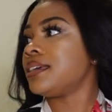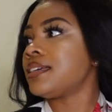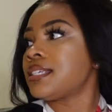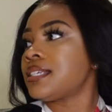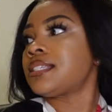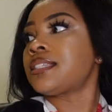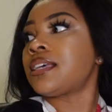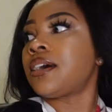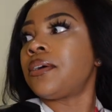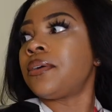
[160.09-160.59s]

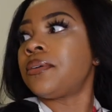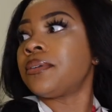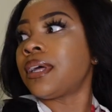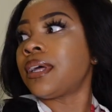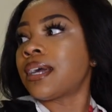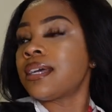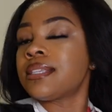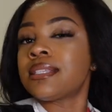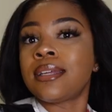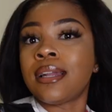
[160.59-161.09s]
so
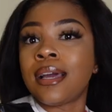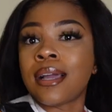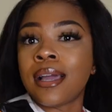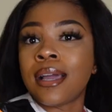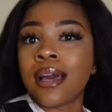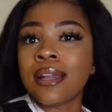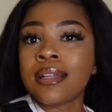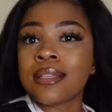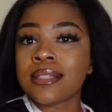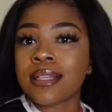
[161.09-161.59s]
like i said i
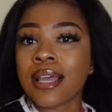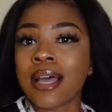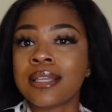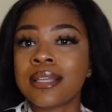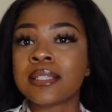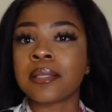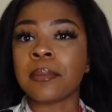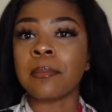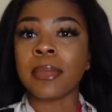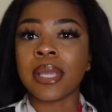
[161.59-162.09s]
got a
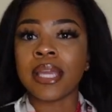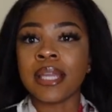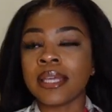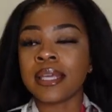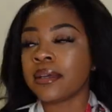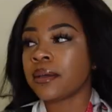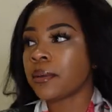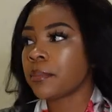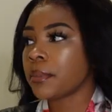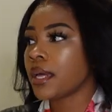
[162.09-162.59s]
size
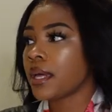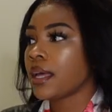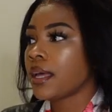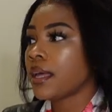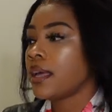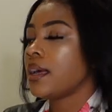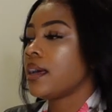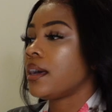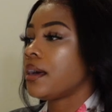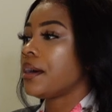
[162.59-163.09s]
medium
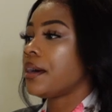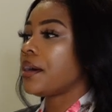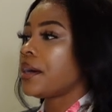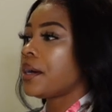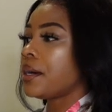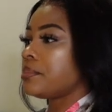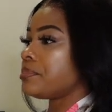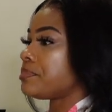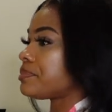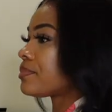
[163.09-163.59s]

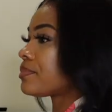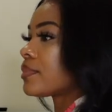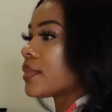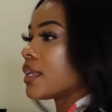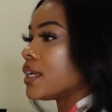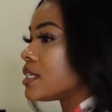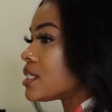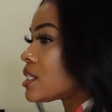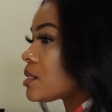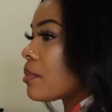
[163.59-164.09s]
um,
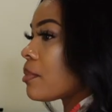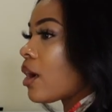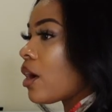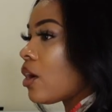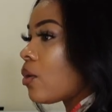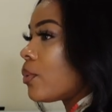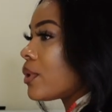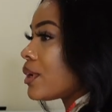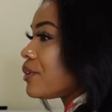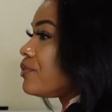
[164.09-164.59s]
a
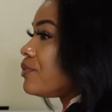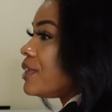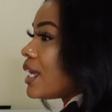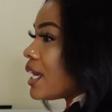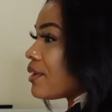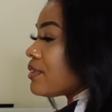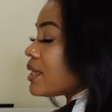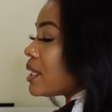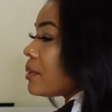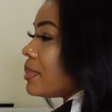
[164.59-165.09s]
small would have
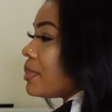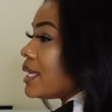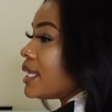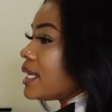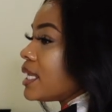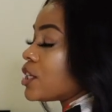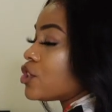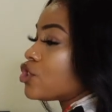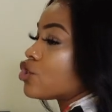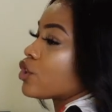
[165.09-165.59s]
definitely been
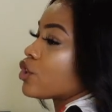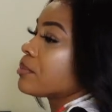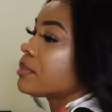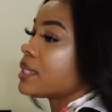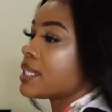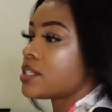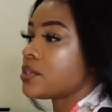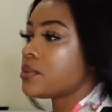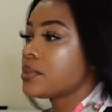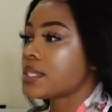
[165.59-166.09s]

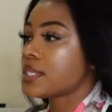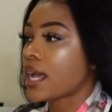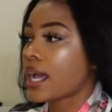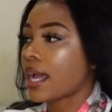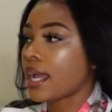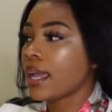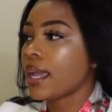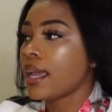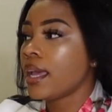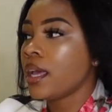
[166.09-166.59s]
extremely too
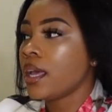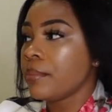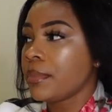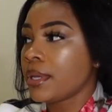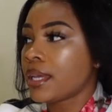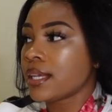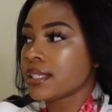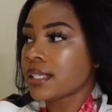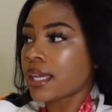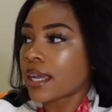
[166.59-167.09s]
tight
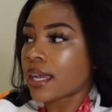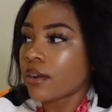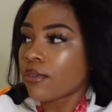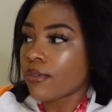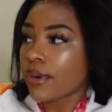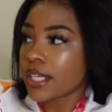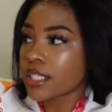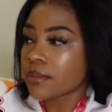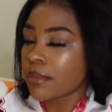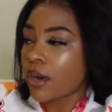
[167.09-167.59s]
because i can
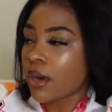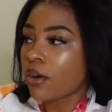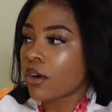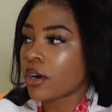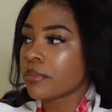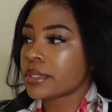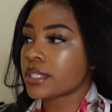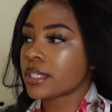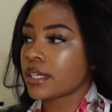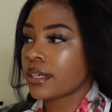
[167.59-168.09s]
raise my
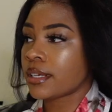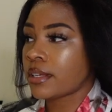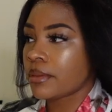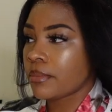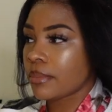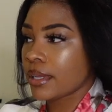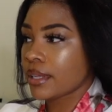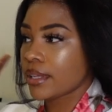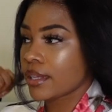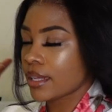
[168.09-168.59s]
arms up
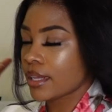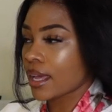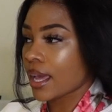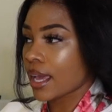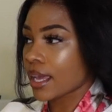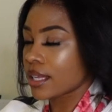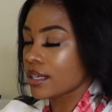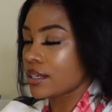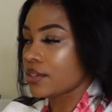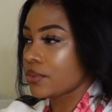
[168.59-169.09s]
i
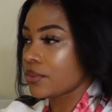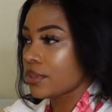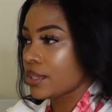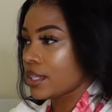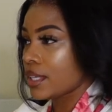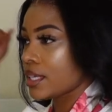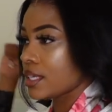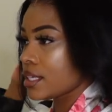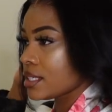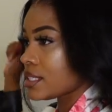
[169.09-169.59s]
can do
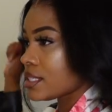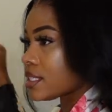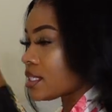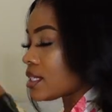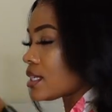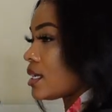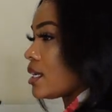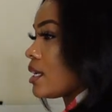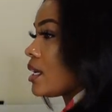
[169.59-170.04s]
this